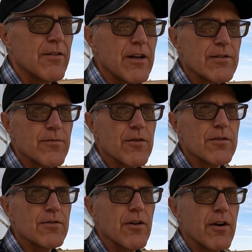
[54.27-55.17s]
Thanks
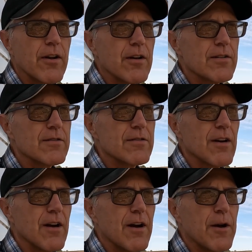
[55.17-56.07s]
for joining us.
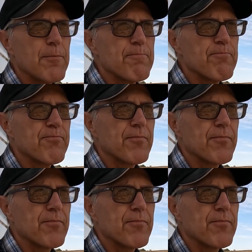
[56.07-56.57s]
Learned